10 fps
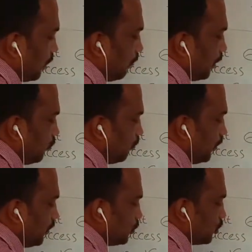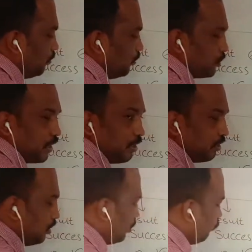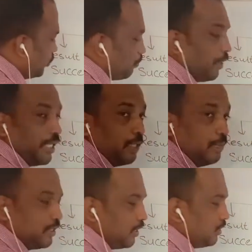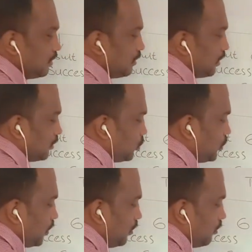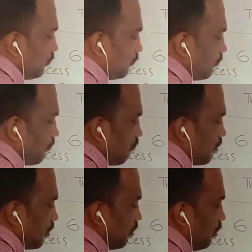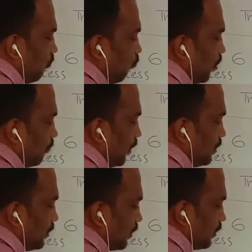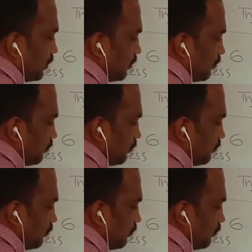a binomial distribution with parameters 16, 1 by 6.